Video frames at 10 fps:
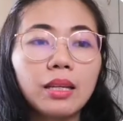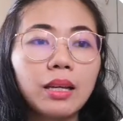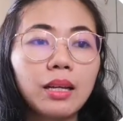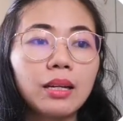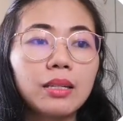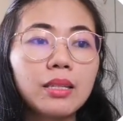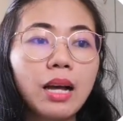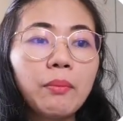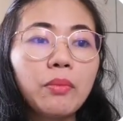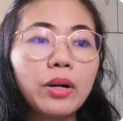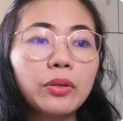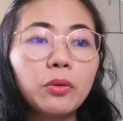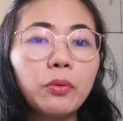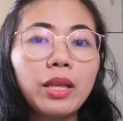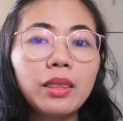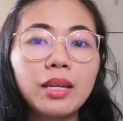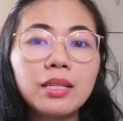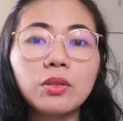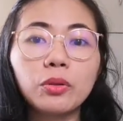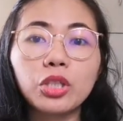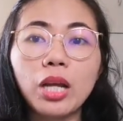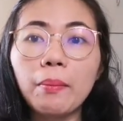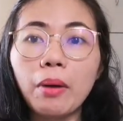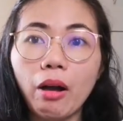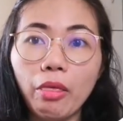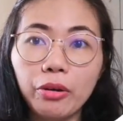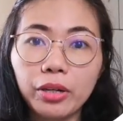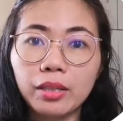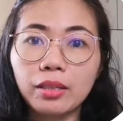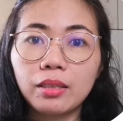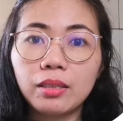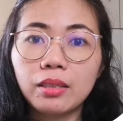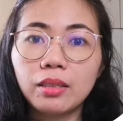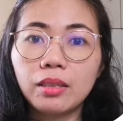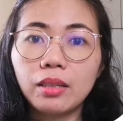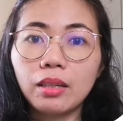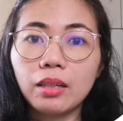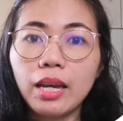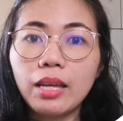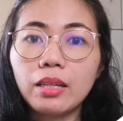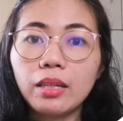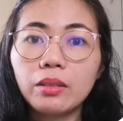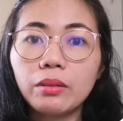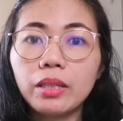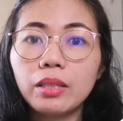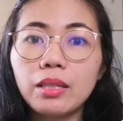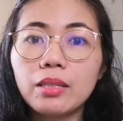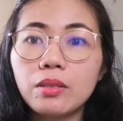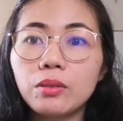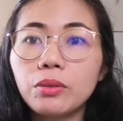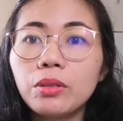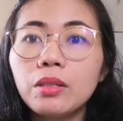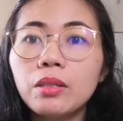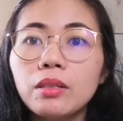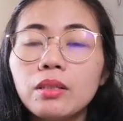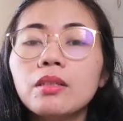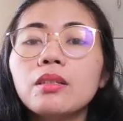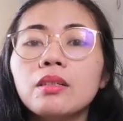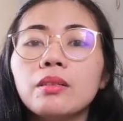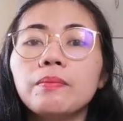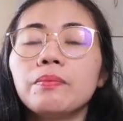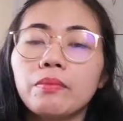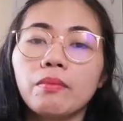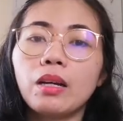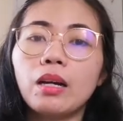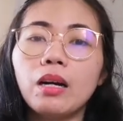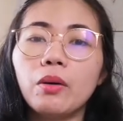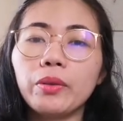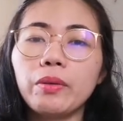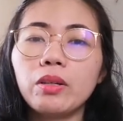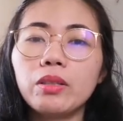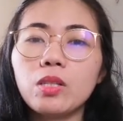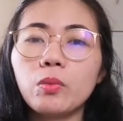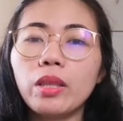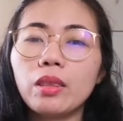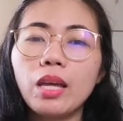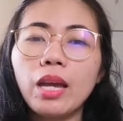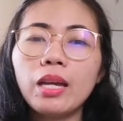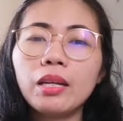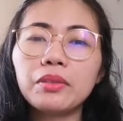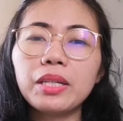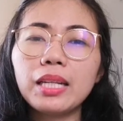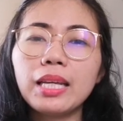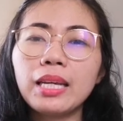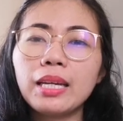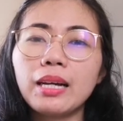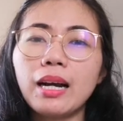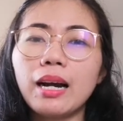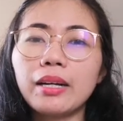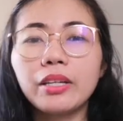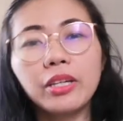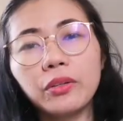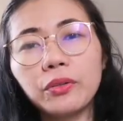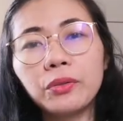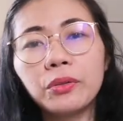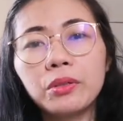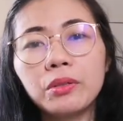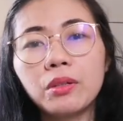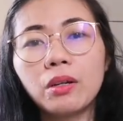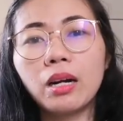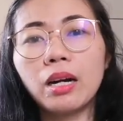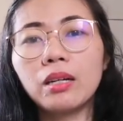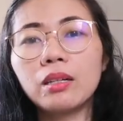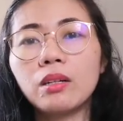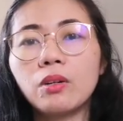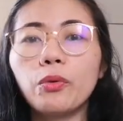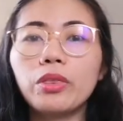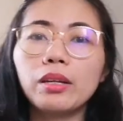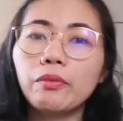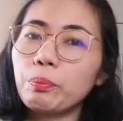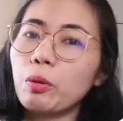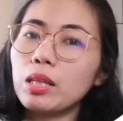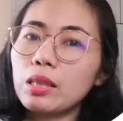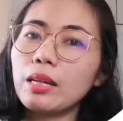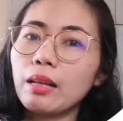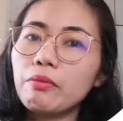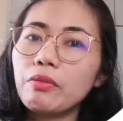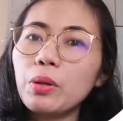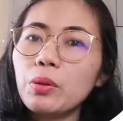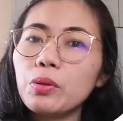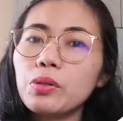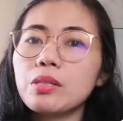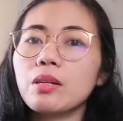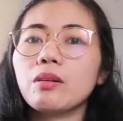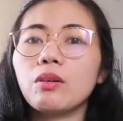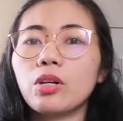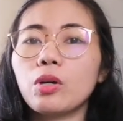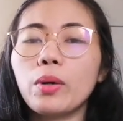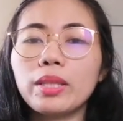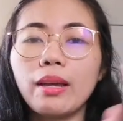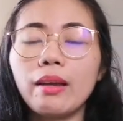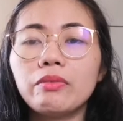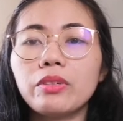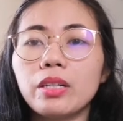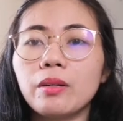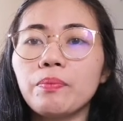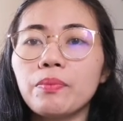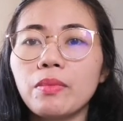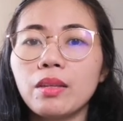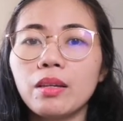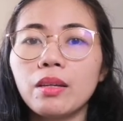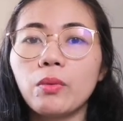They, some are doing this to shame other. Okay, they're doing this to, what you call this one? They really argue with their political views or whatever